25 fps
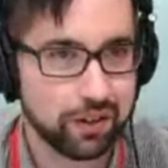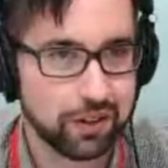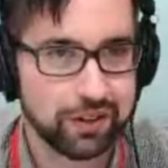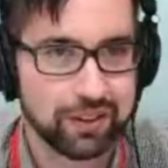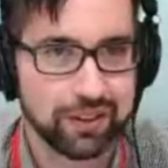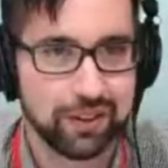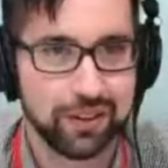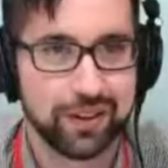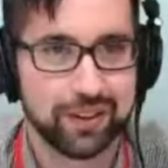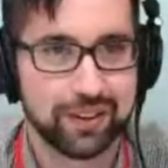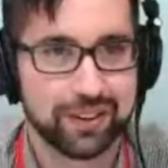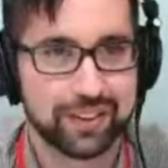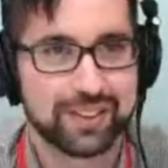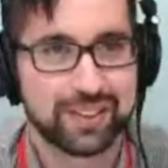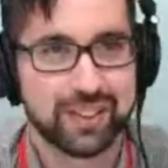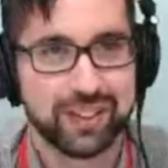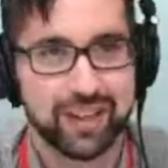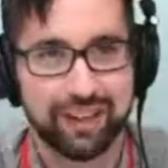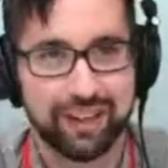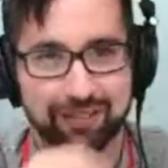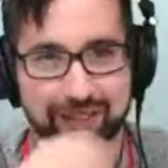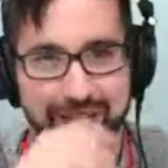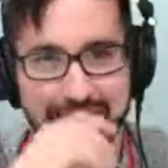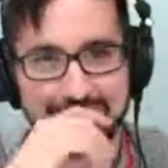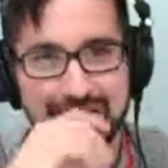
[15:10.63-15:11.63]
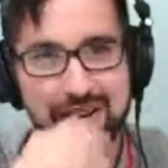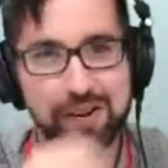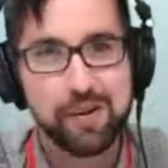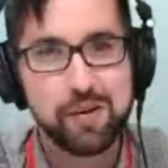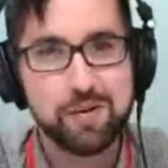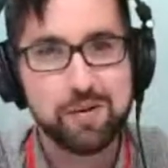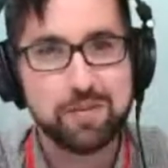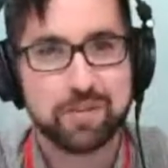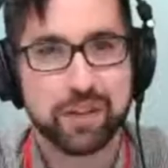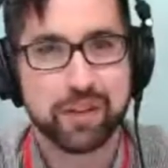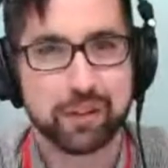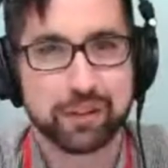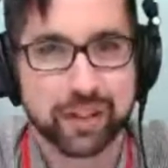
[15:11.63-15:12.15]
all the time, right?
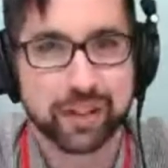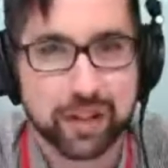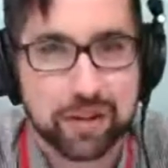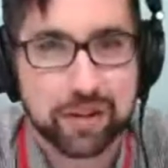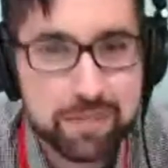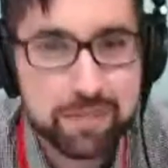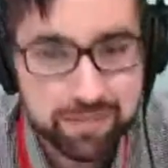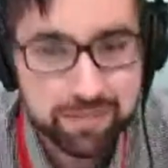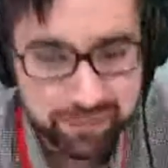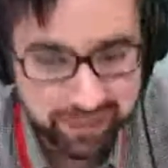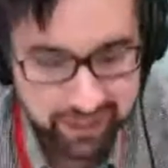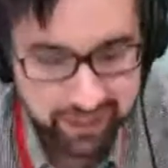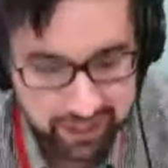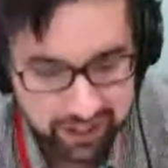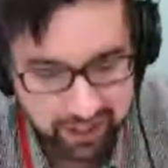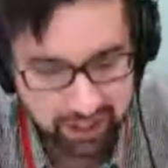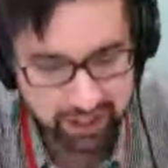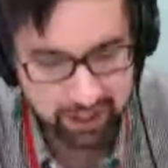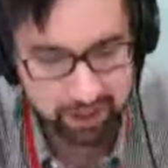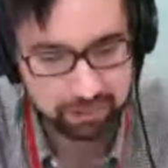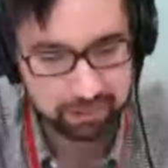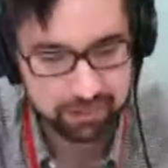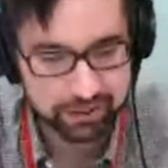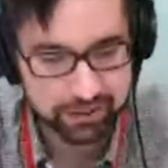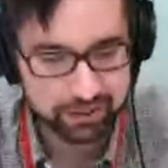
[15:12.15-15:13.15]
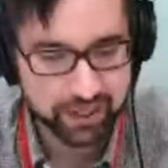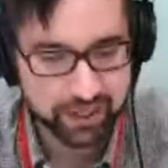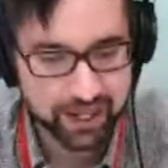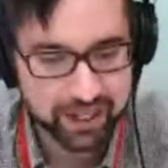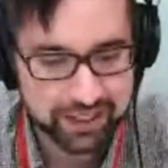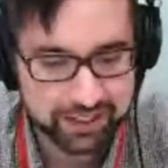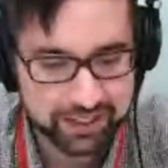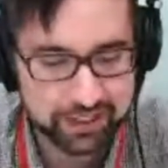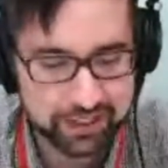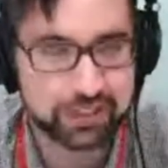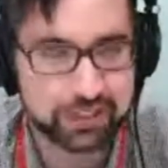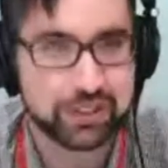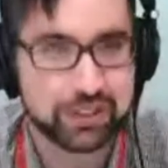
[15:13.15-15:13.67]
Okay. So
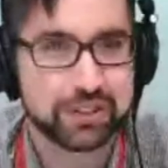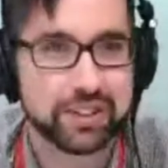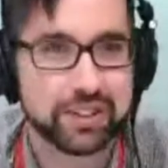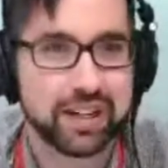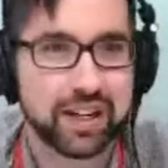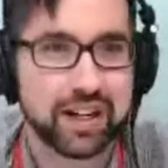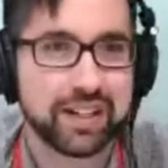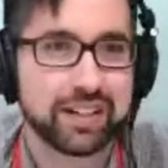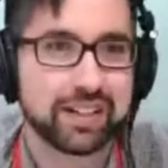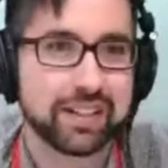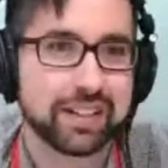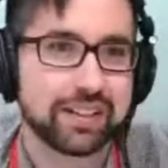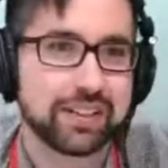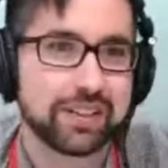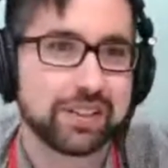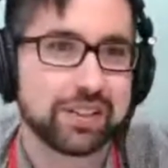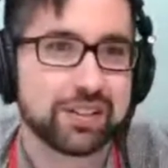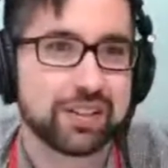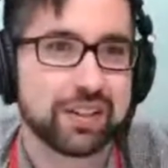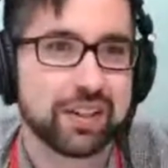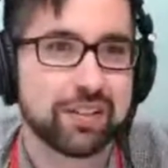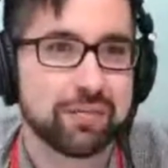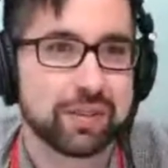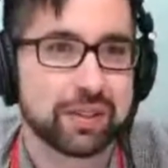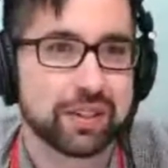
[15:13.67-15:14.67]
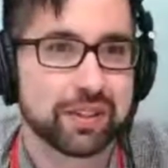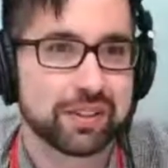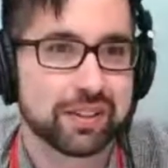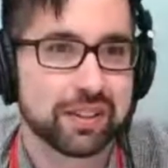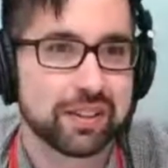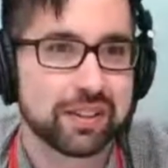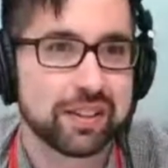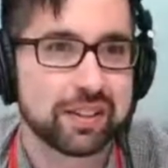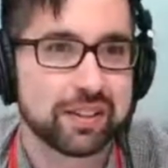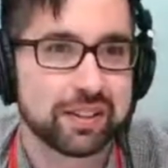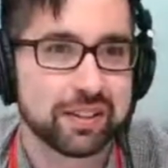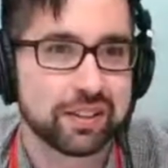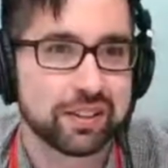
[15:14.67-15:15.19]
it's just good to highlight this stuff because I
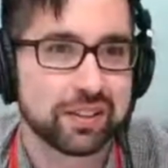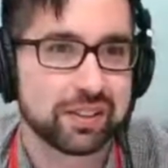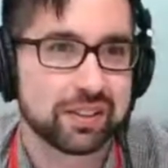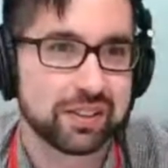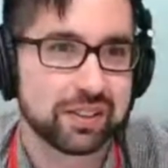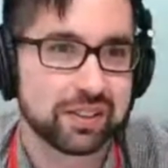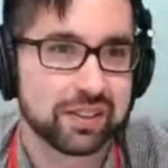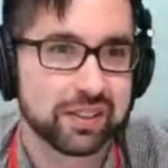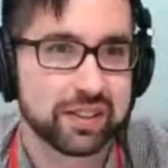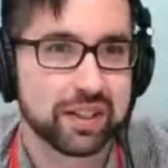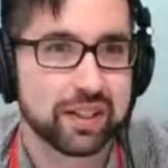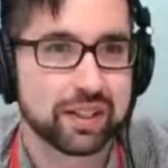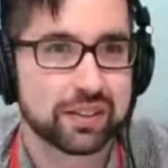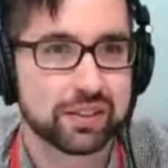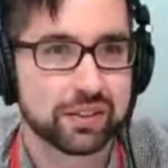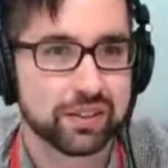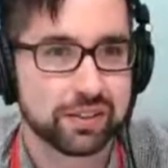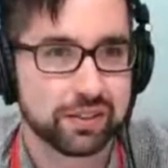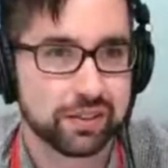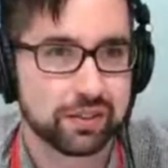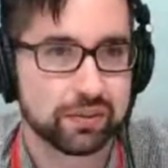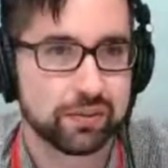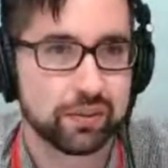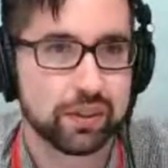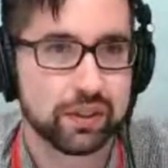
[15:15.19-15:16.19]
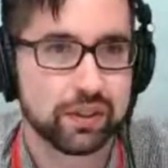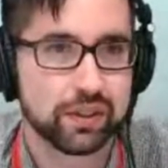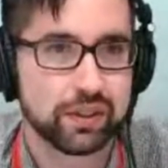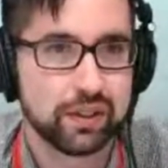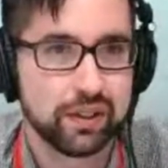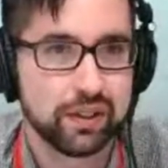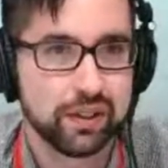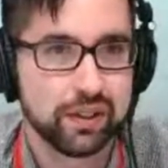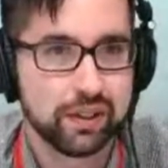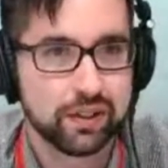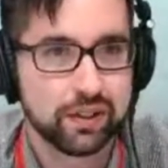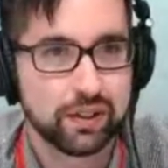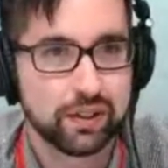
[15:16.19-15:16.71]
think this is at the essence of what
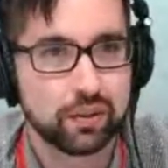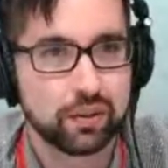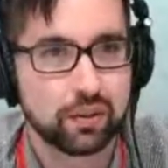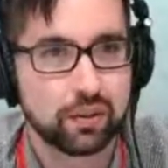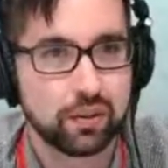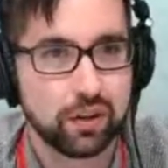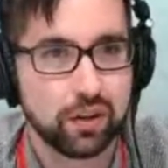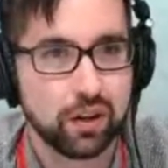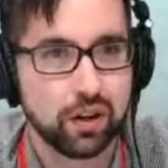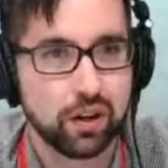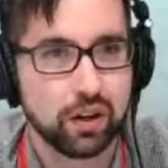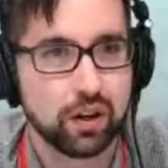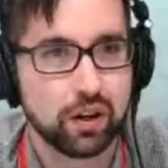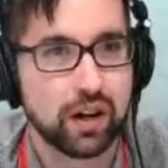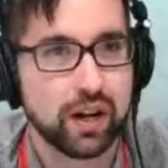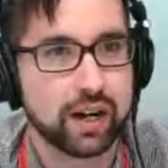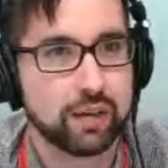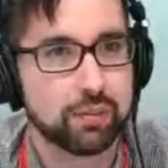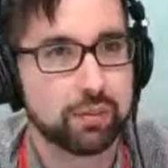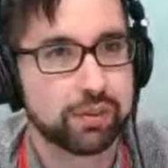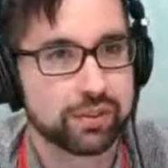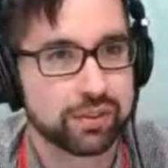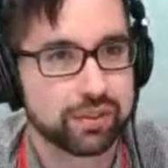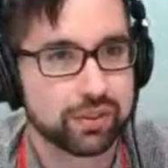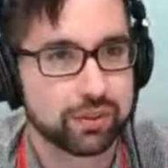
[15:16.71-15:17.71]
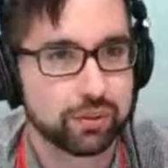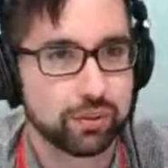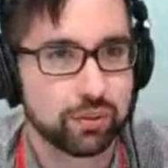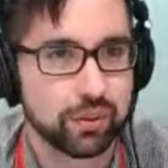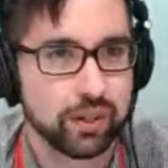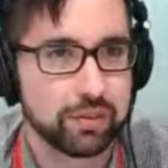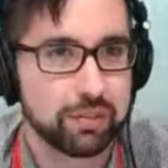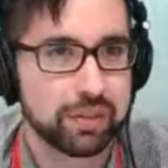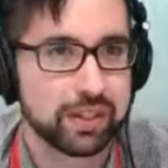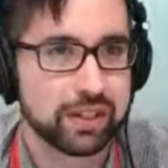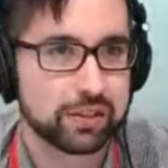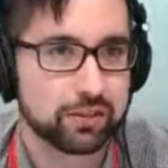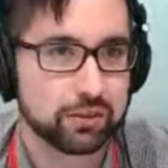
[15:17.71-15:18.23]
our hybrid story
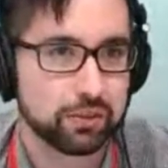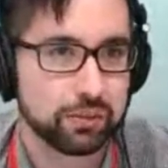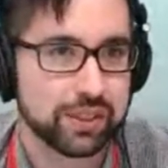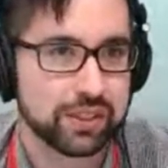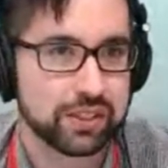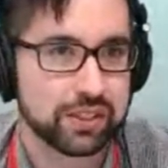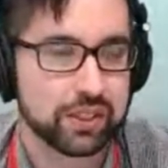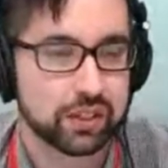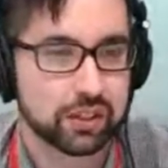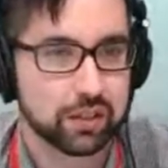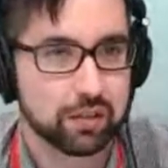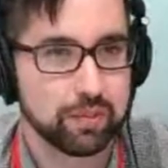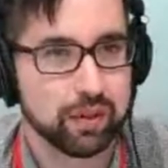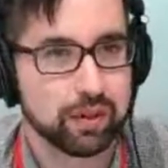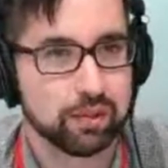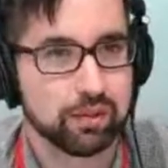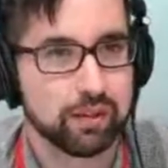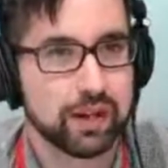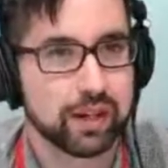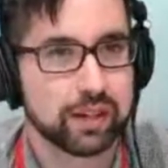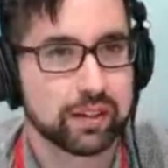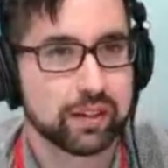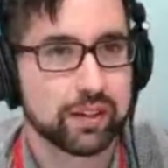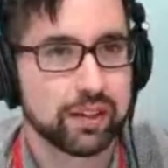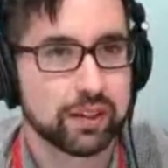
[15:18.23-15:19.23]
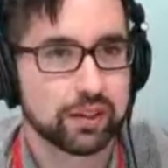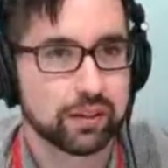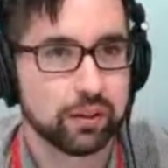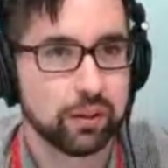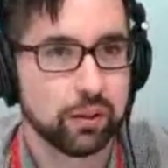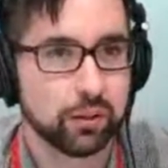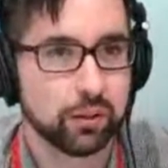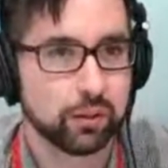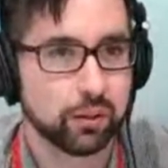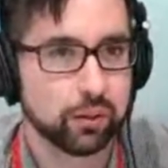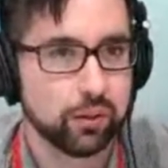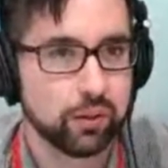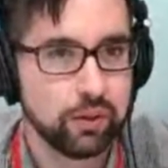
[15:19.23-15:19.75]
means when we talk about Rack Connect
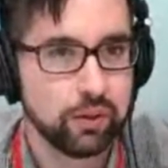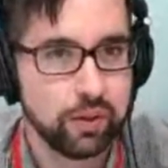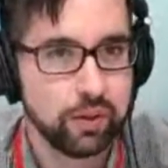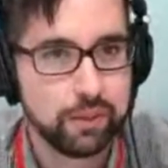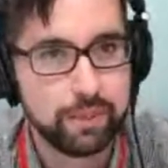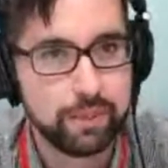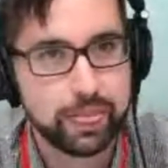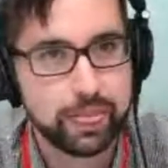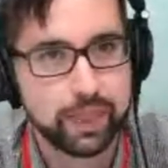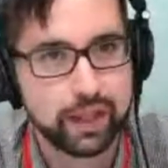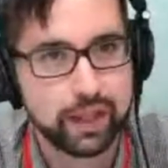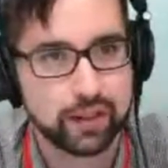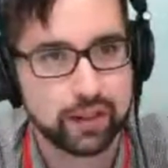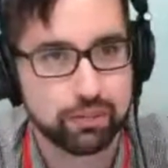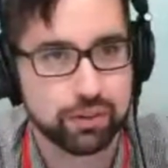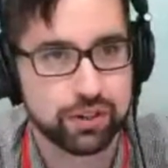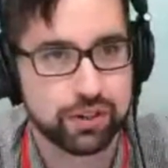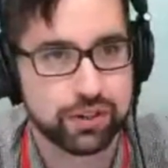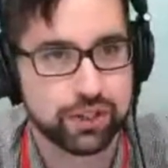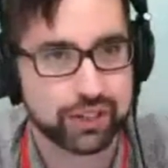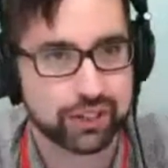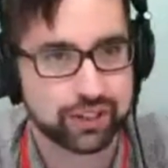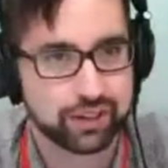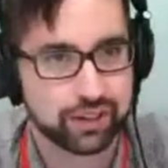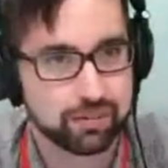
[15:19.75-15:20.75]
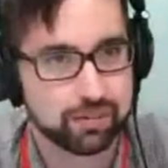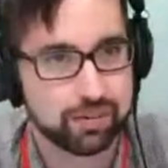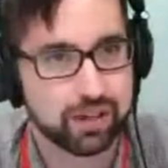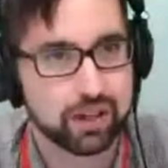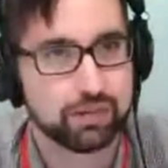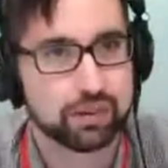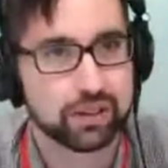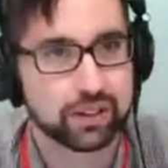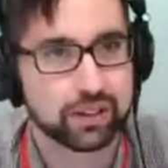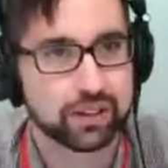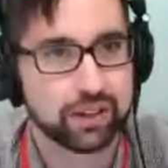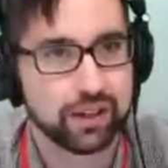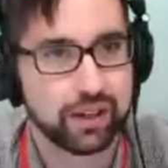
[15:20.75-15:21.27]
Local and bridging the
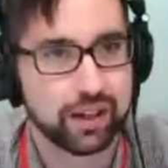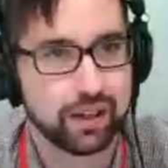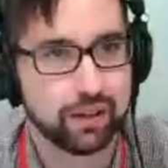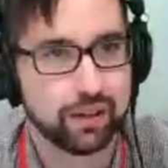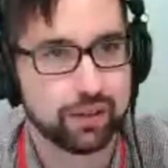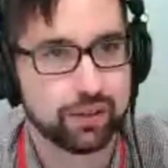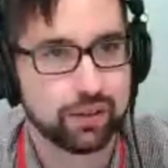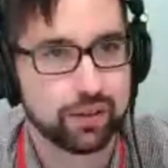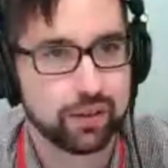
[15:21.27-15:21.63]
public cloud